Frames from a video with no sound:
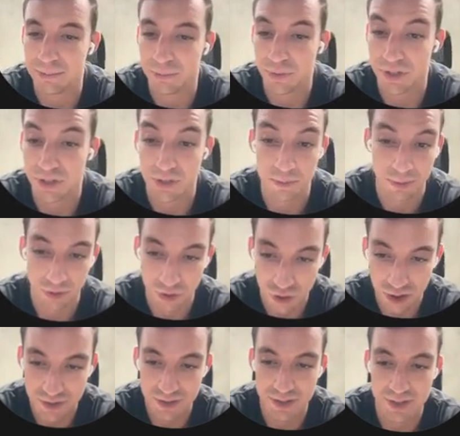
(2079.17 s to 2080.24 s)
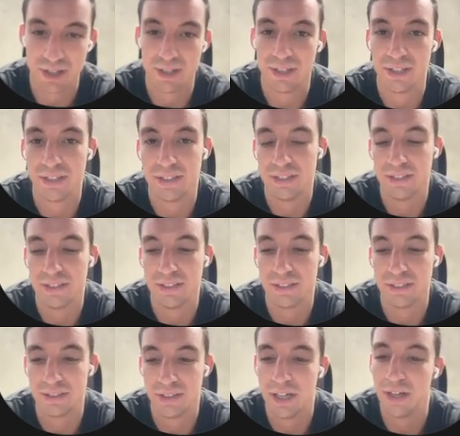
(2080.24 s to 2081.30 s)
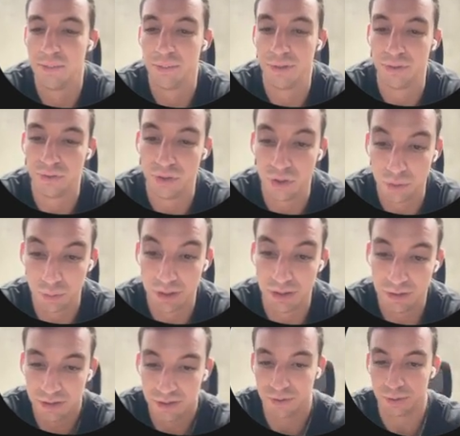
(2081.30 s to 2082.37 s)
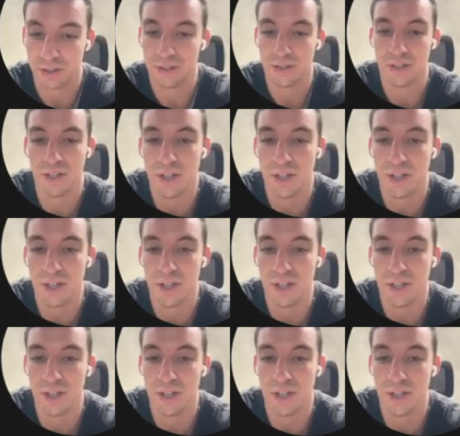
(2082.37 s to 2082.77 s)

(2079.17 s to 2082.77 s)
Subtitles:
which can build trust and build goodwill as well.